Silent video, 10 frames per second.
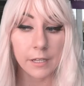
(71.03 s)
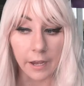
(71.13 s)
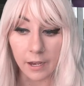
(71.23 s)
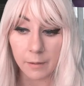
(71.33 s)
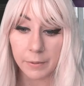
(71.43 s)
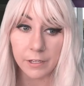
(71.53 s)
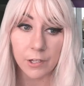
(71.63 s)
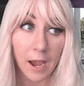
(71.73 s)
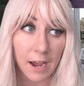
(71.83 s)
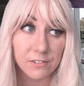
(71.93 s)
Yeah, but
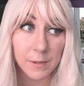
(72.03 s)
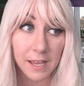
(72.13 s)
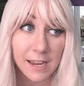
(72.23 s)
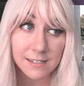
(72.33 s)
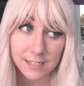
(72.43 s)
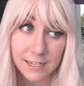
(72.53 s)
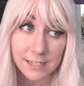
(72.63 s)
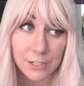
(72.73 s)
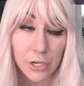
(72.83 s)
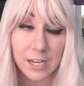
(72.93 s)
you have to be 18
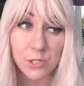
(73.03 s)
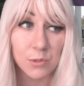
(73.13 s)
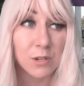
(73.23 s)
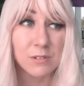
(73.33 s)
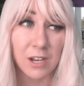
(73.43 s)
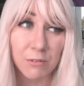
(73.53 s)
to check into a hotel